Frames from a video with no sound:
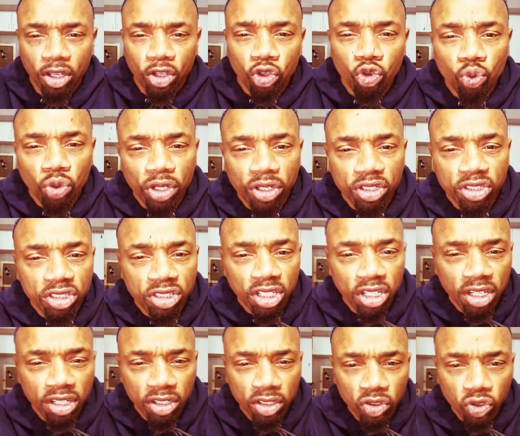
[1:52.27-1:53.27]
you
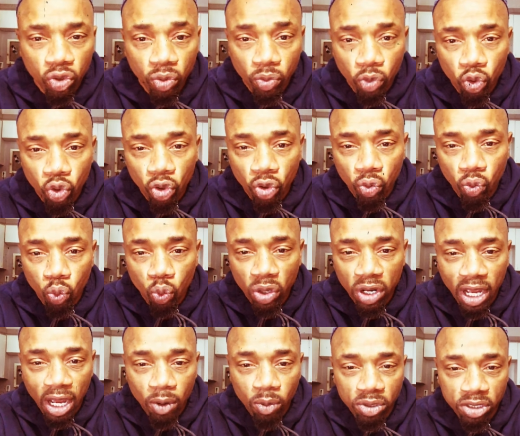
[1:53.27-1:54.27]
understand a little more
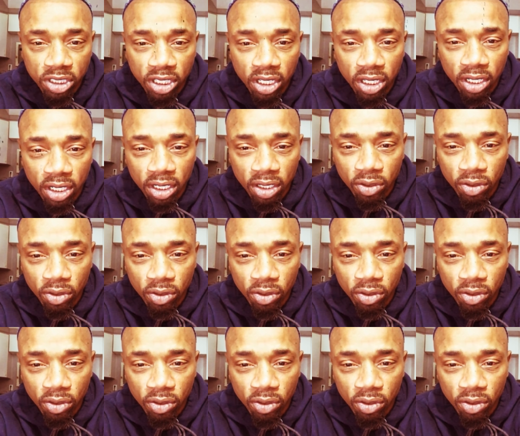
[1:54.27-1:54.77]
where I was headed